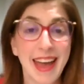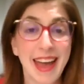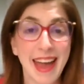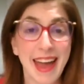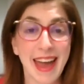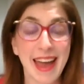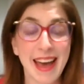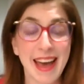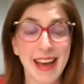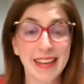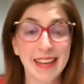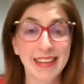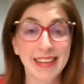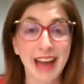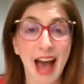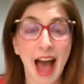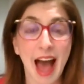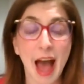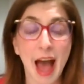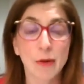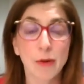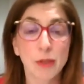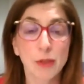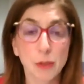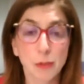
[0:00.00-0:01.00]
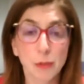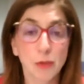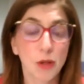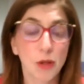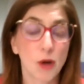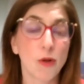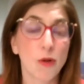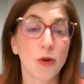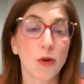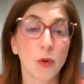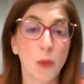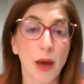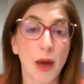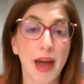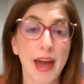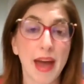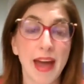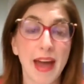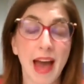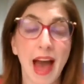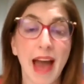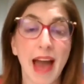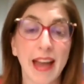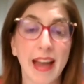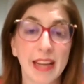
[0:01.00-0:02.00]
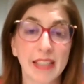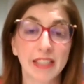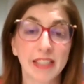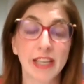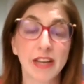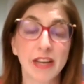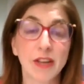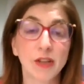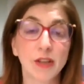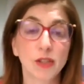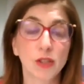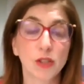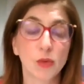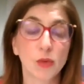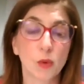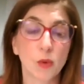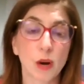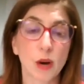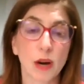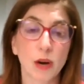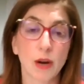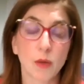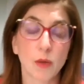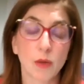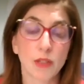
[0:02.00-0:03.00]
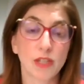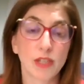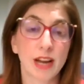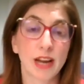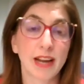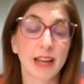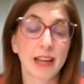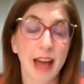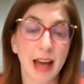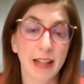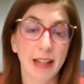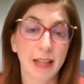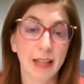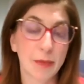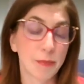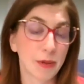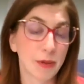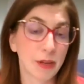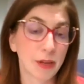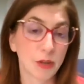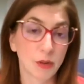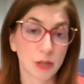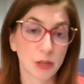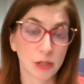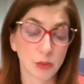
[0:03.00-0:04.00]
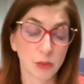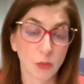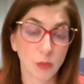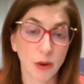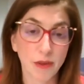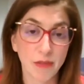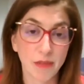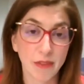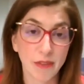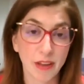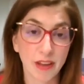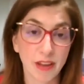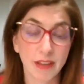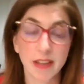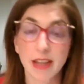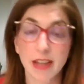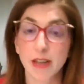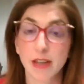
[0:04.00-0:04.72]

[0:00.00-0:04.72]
And I was blown away. I continued to work with Jen Gottlieb and Chris Winfield.